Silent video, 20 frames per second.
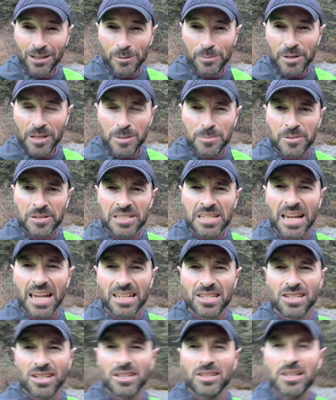bit of
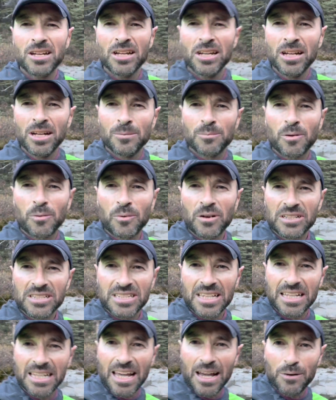protection, but
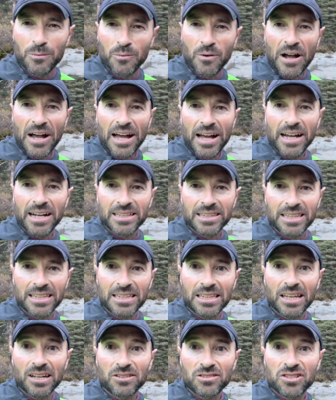once they get wet, I
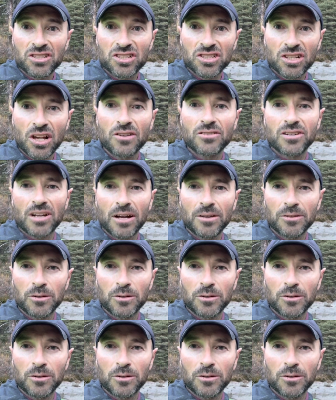think they'll soak up the